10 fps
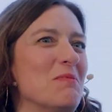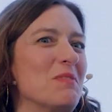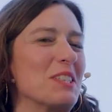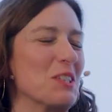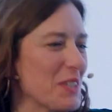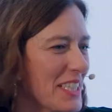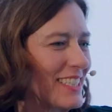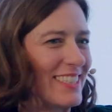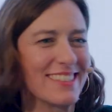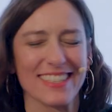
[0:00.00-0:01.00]
So
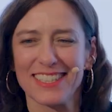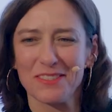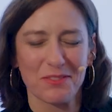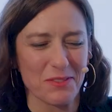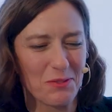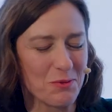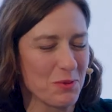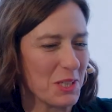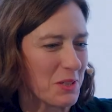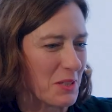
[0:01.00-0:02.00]
indeed,
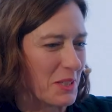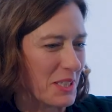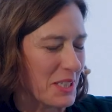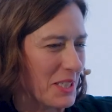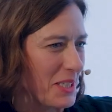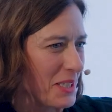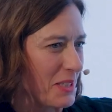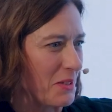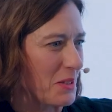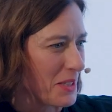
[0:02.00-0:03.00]
we all
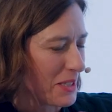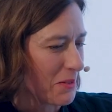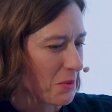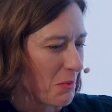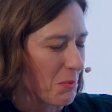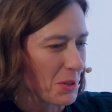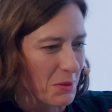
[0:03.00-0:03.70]
remember